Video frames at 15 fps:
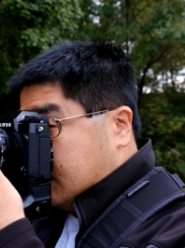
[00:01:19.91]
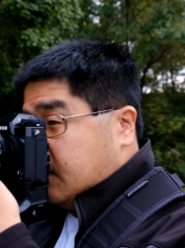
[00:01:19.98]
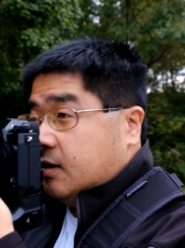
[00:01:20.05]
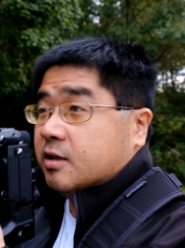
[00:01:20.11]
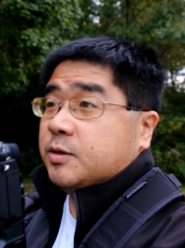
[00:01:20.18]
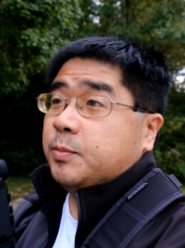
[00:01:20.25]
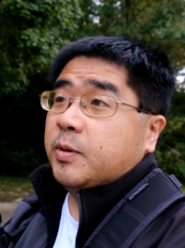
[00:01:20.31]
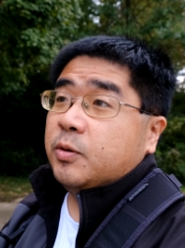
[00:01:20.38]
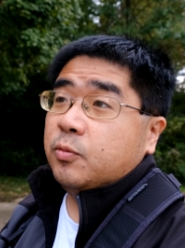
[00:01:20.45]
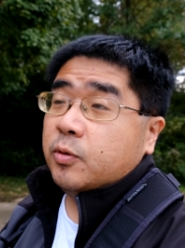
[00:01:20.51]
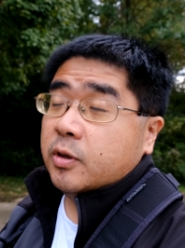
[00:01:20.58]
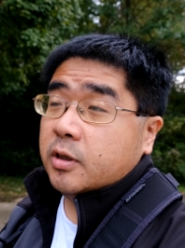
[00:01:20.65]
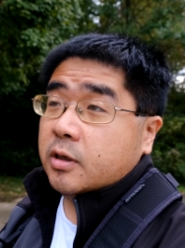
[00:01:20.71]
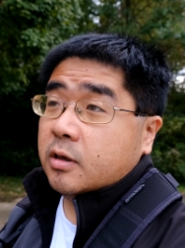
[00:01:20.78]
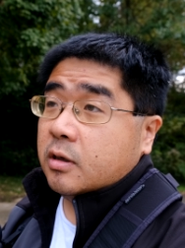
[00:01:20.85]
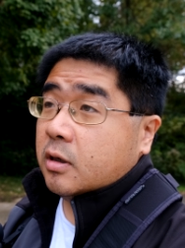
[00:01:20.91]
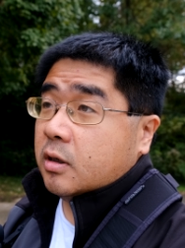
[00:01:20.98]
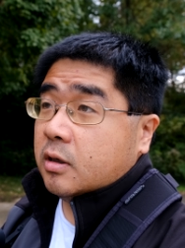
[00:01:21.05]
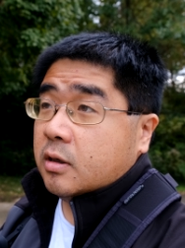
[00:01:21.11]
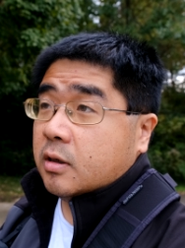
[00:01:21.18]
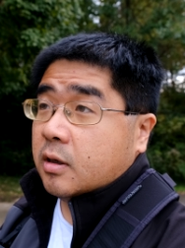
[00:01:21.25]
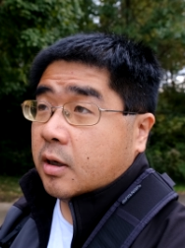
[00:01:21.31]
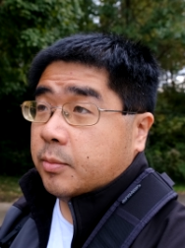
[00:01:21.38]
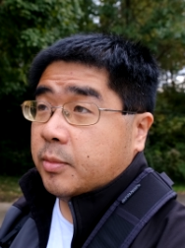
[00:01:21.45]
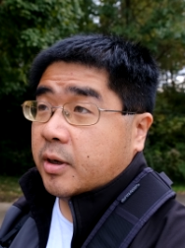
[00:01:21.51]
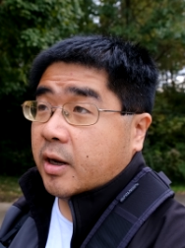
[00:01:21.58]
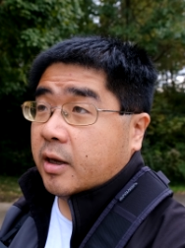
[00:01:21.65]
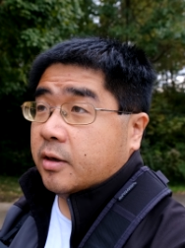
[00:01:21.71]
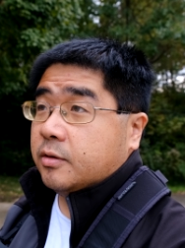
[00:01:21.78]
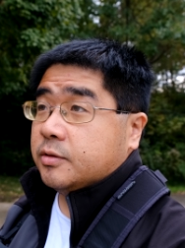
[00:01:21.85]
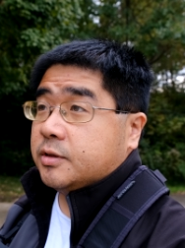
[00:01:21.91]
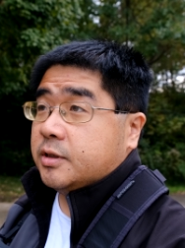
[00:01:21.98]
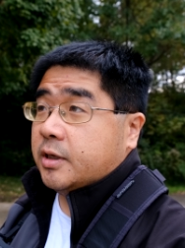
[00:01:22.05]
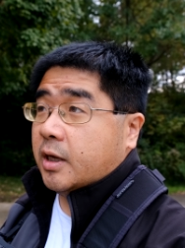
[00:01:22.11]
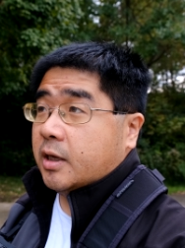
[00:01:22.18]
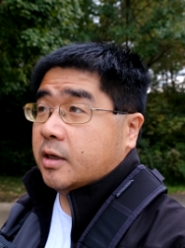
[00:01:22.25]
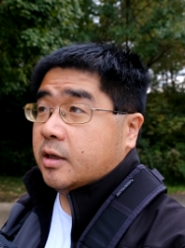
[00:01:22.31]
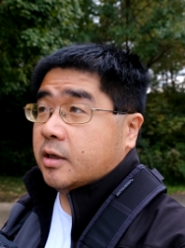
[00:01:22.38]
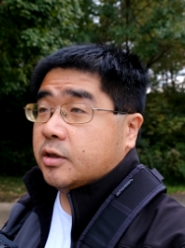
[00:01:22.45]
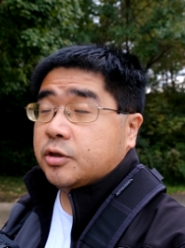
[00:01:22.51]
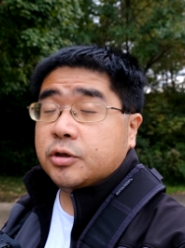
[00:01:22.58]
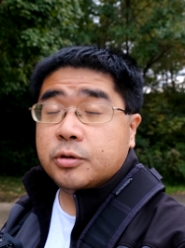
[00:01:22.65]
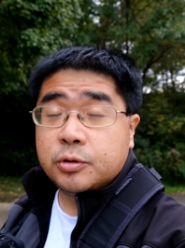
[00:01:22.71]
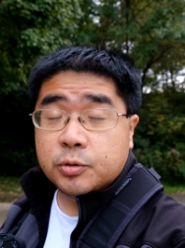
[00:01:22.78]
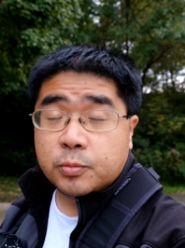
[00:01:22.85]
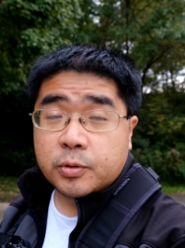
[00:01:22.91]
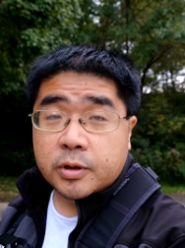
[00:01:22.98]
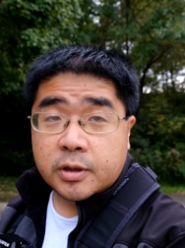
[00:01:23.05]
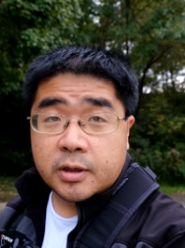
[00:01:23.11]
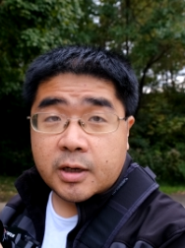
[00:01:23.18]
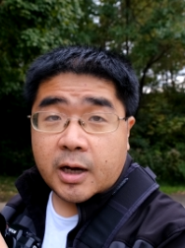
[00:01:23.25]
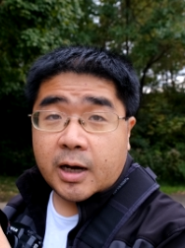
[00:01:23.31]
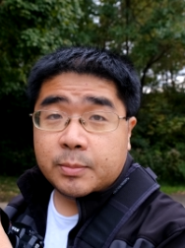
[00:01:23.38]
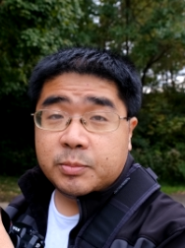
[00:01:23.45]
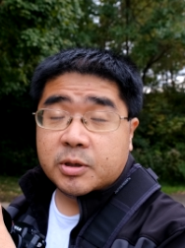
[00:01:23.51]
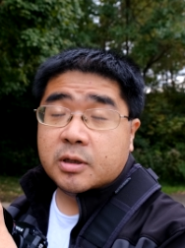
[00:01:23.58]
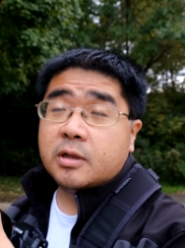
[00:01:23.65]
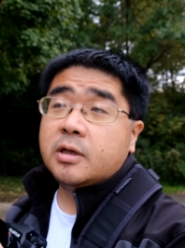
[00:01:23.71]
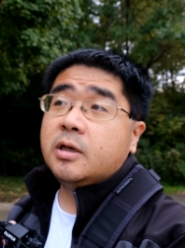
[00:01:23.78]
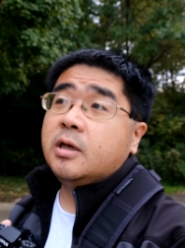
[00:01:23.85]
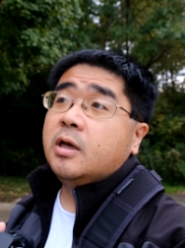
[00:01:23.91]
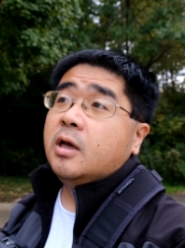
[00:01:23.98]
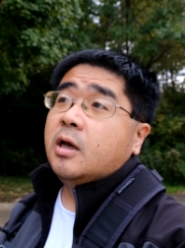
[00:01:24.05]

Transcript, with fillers: it's been really good. I mean, I don't see any issues with it optically,